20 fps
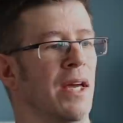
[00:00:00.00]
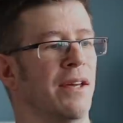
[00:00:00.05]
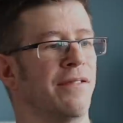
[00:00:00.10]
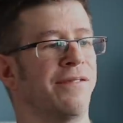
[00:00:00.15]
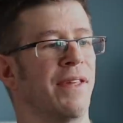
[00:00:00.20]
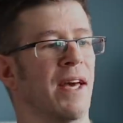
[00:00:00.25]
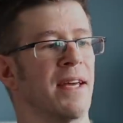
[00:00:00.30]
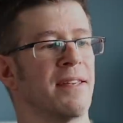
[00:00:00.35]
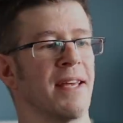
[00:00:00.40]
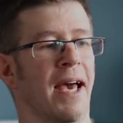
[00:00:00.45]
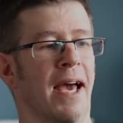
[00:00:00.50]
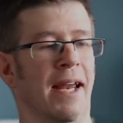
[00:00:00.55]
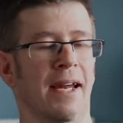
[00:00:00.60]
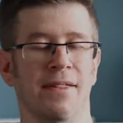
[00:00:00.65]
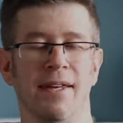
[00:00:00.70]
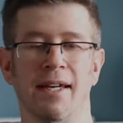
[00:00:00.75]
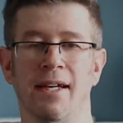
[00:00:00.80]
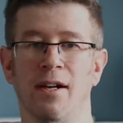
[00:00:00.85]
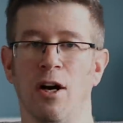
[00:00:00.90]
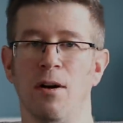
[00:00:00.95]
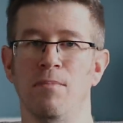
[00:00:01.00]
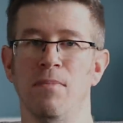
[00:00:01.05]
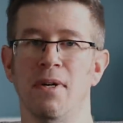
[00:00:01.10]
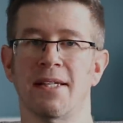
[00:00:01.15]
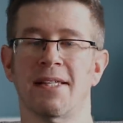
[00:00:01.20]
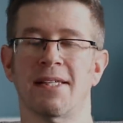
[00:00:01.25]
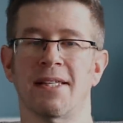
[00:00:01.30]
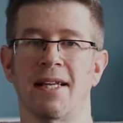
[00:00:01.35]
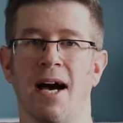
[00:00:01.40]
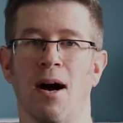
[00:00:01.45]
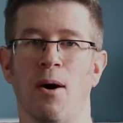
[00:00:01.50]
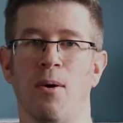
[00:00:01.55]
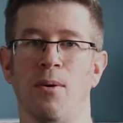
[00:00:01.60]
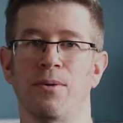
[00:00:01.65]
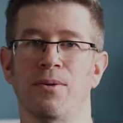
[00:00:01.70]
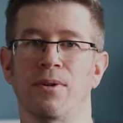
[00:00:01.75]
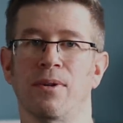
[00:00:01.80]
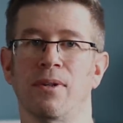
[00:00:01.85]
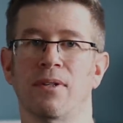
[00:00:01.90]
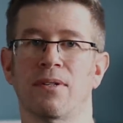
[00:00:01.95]
if there's anything I missed
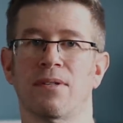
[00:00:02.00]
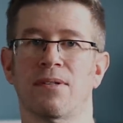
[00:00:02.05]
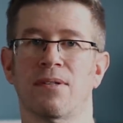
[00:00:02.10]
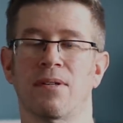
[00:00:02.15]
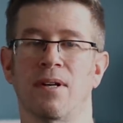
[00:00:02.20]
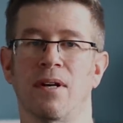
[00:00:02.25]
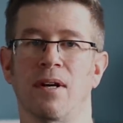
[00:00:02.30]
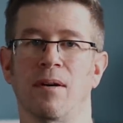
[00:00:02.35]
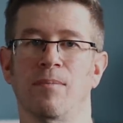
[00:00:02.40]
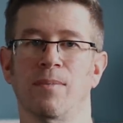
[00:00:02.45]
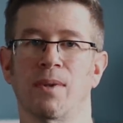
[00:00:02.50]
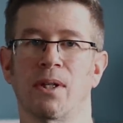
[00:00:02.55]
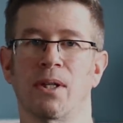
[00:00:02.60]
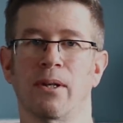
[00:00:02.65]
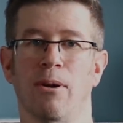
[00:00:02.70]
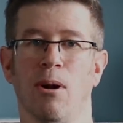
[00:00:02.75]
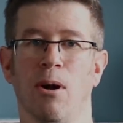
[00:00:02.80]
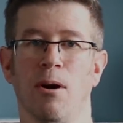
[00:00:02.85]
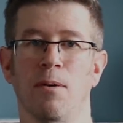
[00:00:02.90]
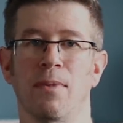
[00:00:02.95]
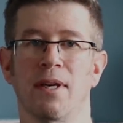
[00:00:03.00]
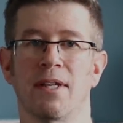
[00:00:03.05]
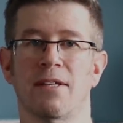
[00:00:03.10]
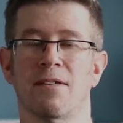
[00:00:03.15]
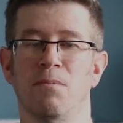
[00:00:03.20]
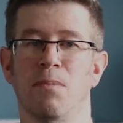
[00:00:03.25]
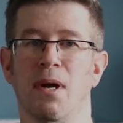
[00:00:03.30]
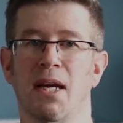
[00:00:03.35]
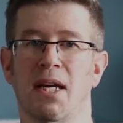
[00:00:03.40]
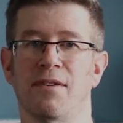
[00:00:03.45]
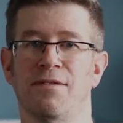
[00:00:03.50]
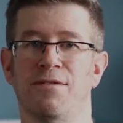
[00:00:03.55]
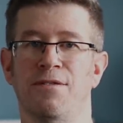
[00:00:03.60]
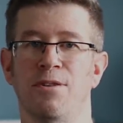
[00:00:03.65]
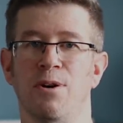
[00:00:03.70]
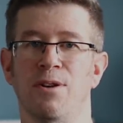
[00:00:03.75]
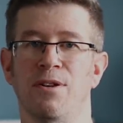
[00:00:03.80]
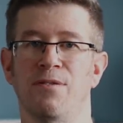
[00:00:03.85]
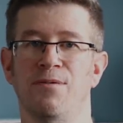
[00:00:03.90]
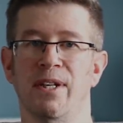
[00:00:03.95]
out that um, you'd like me to make a
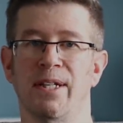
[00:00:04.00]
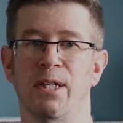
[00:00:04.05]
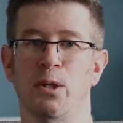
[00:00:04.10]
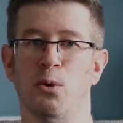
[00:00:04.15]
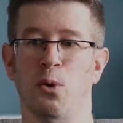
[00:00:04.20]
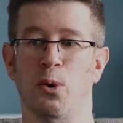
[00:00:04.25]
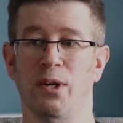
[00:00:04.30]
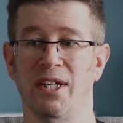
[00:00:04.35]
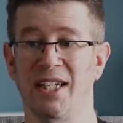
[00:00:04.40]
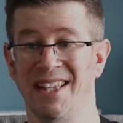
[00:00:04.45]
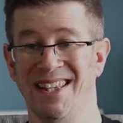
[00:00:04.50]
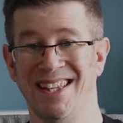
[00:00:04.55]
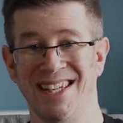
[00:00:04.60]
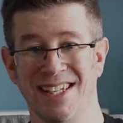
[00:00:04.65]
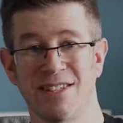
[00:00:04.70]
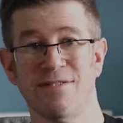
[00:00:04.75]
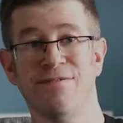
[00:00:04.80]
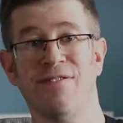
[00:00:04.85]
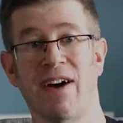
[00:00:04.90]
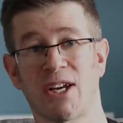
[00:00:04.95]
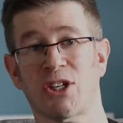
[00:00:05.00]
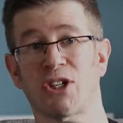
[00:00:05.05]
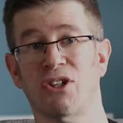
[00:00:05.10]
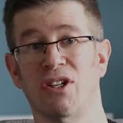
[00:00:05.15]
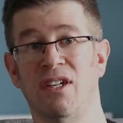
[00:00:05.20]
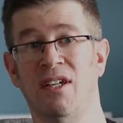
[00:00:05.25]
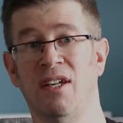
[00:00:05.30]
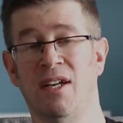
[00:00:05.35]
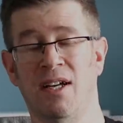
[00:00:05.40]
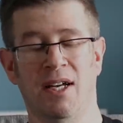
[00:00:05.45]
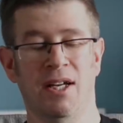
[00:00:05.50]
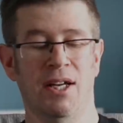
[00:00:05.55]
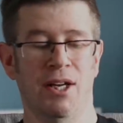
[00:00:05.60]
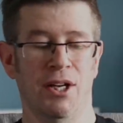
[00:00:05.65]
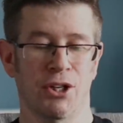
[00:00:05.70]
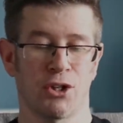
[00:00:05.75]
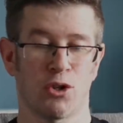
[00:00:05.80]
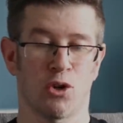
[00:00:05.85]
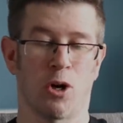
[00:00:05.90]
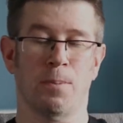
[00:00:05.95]
further video on in this fashion,
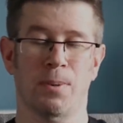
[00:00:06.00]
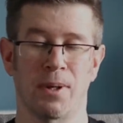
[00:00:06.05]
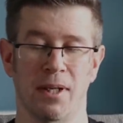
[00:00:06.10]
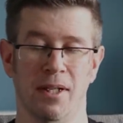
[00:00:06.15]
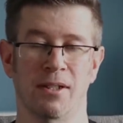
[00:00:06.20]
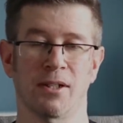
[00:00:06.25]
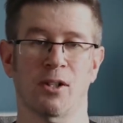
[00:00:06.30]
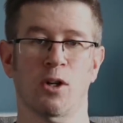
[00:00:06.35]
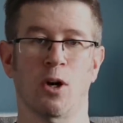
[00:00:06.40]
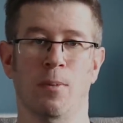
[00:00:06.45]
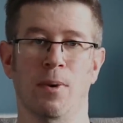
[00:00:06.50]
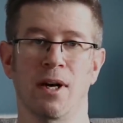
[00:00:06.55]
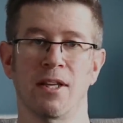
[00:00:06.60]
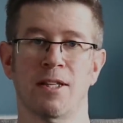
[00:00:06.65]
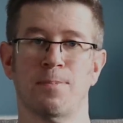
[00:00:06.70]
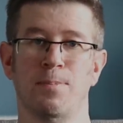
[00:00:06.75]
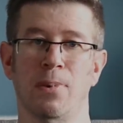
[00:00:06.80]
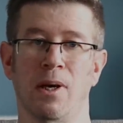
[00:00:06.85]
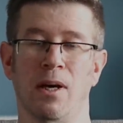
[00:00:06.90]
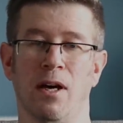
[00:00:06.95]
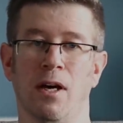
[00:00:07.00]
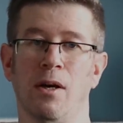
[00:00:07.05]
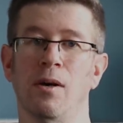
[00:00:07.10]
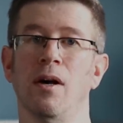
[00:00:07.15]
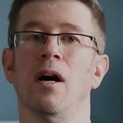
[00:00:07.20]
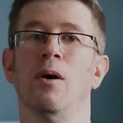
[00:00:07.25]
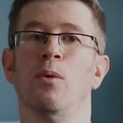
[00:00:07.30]
drop it in the comments below.